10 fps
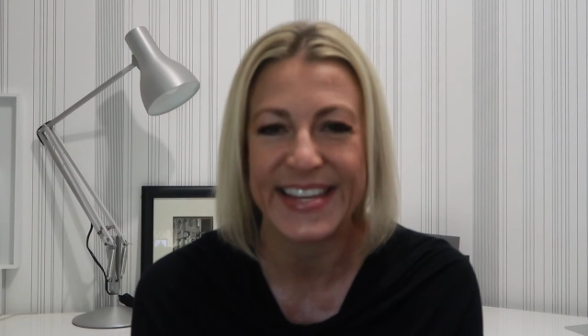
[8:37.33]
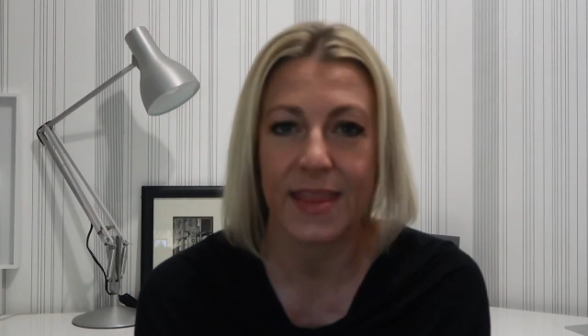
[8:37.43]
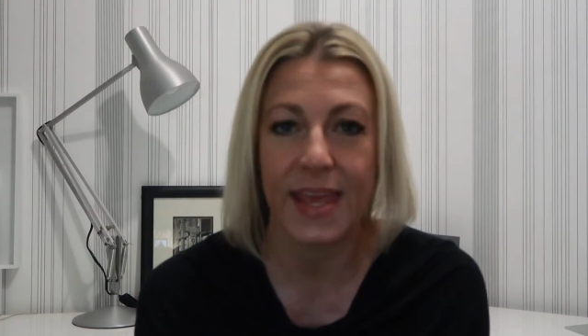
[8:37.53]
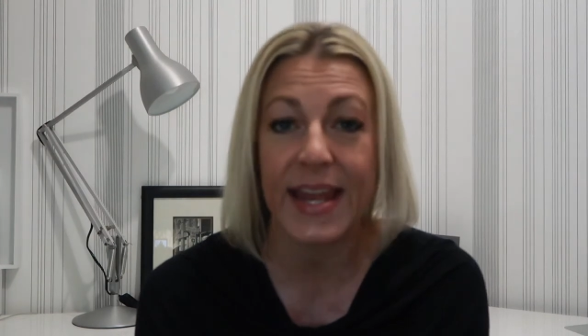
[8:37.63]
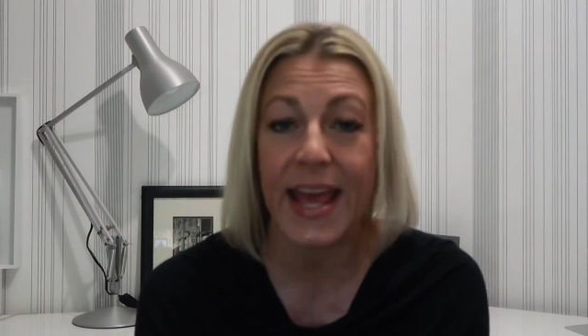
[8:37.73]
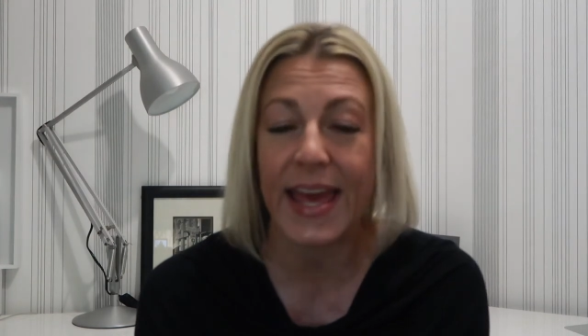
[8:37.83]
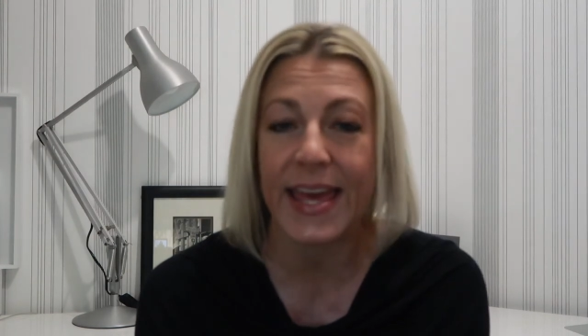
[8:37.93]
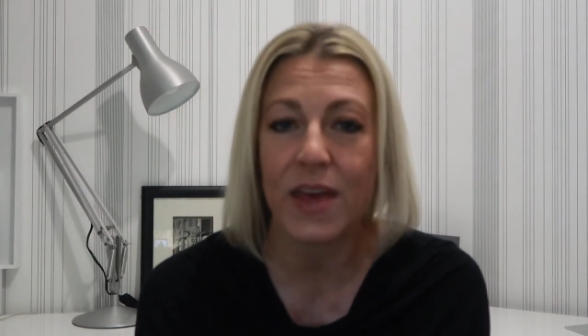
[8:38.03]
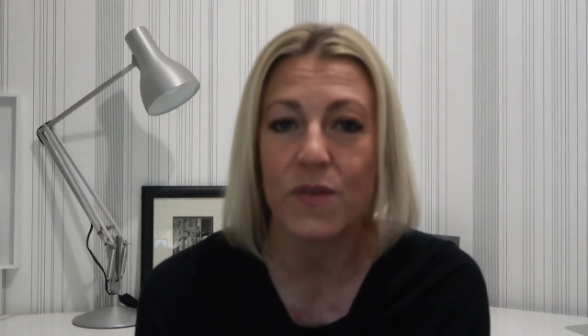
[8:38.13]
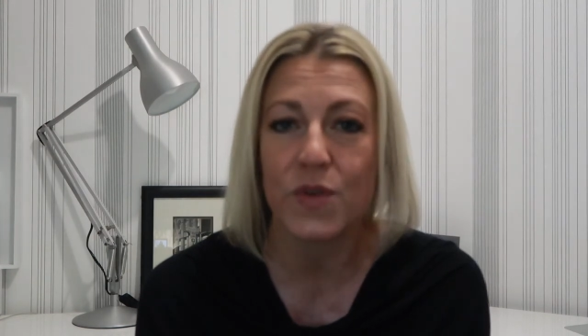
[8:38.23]
Then I
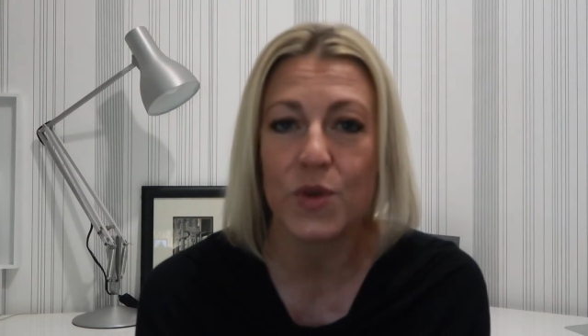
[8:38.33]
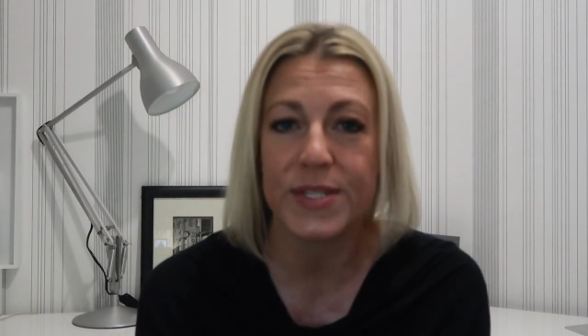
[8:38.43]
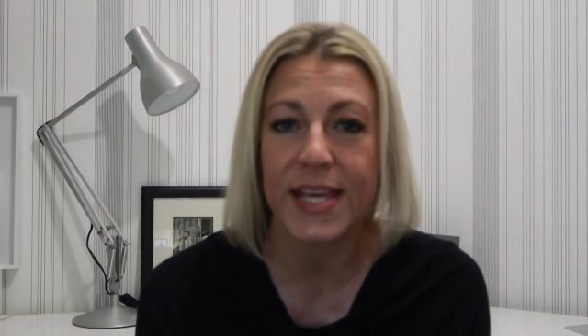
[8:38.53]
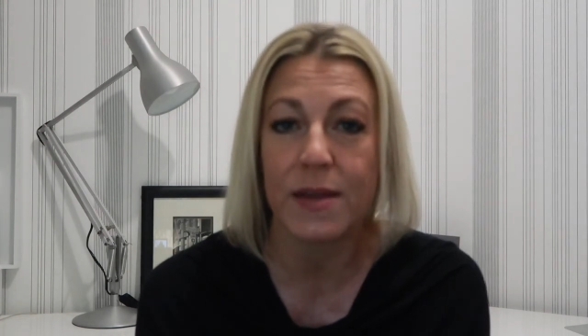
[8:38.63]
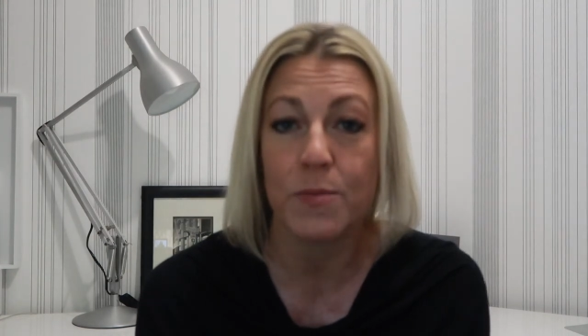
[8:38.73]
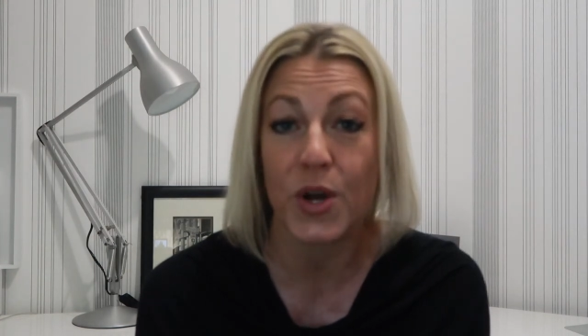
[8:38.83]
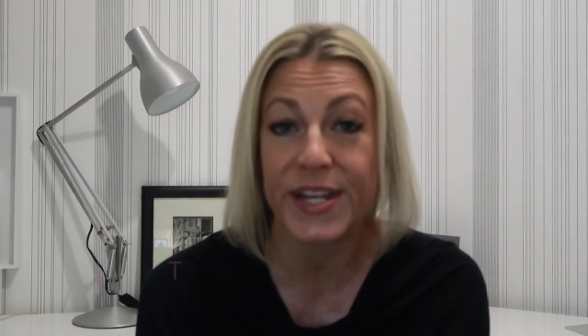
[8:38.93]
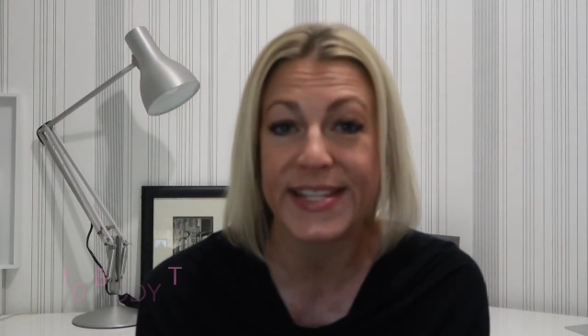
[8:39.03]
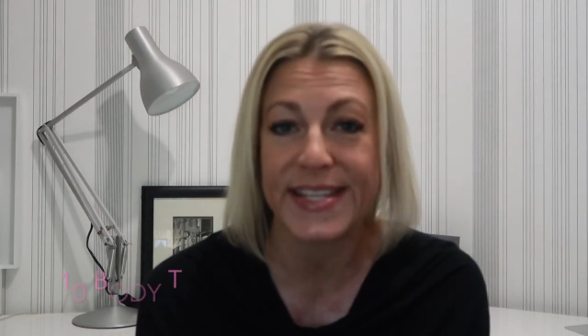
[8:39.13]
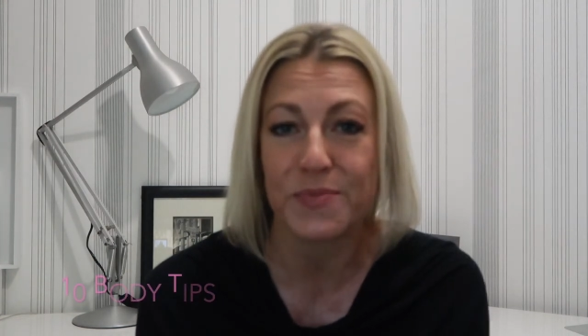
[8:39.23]
gave you 10
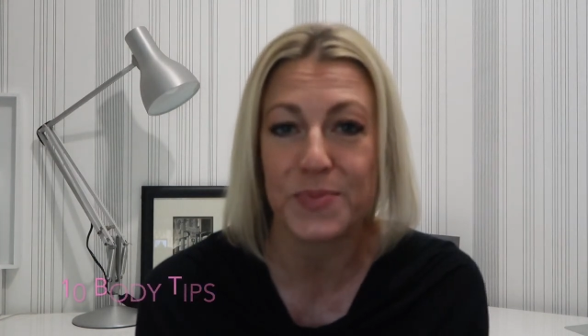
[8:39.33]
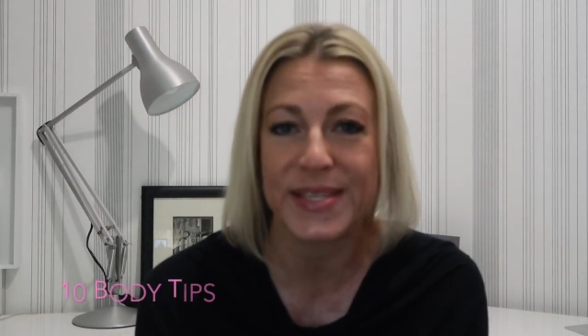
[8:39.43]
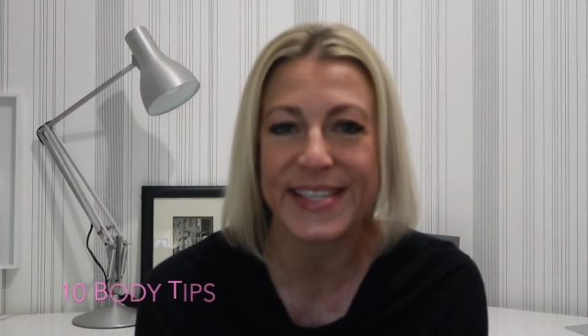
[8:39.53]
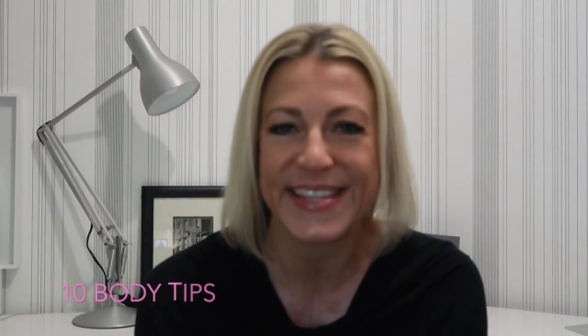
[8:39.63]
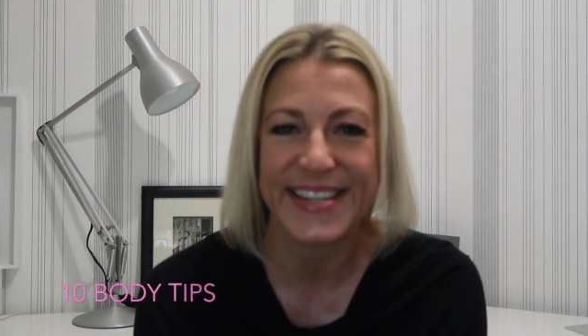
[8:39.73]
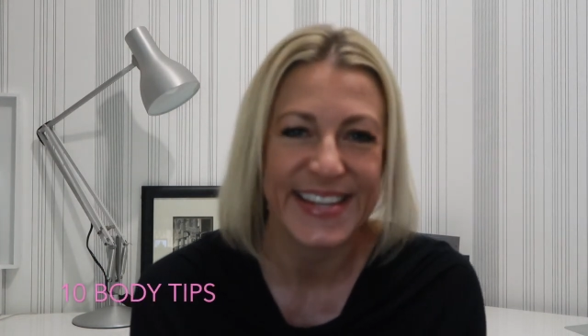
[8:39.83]
body tips.